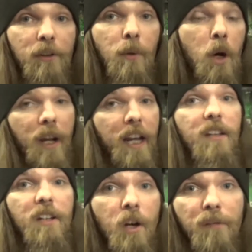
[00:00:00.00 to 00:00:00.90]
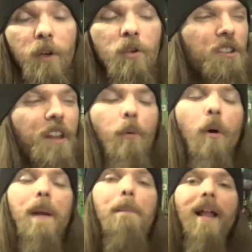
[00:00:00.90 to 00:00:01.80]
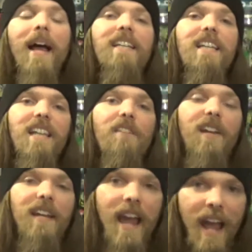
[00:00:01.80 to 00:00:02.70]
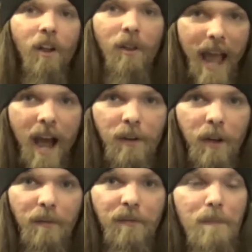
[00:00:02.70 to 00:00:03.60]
the road in the near future that we'll be playing the living hell out of.